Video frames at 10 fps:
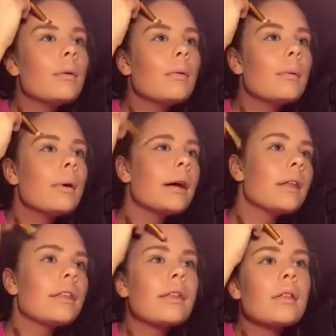
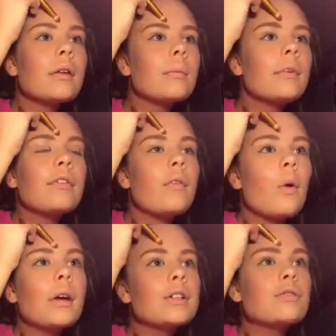it
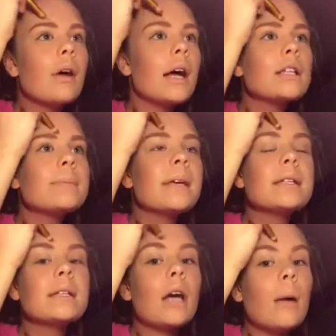before it dries,
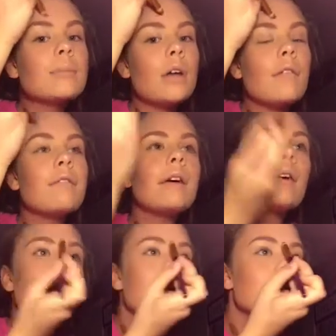because it comes off
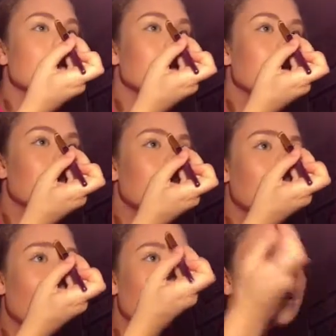very easily
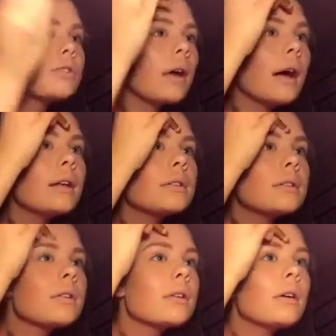before it
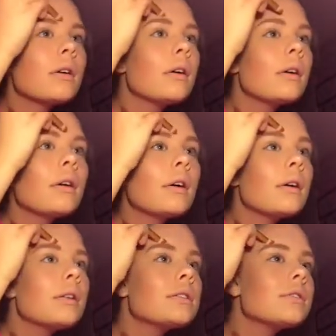dries.
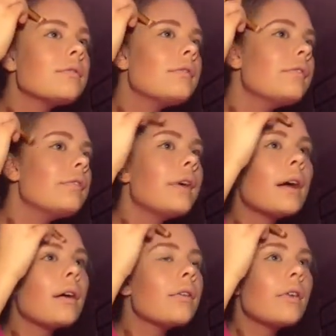It's
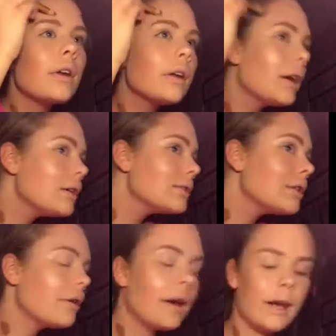very, very nice.
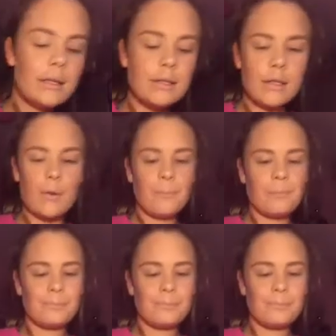Okay, so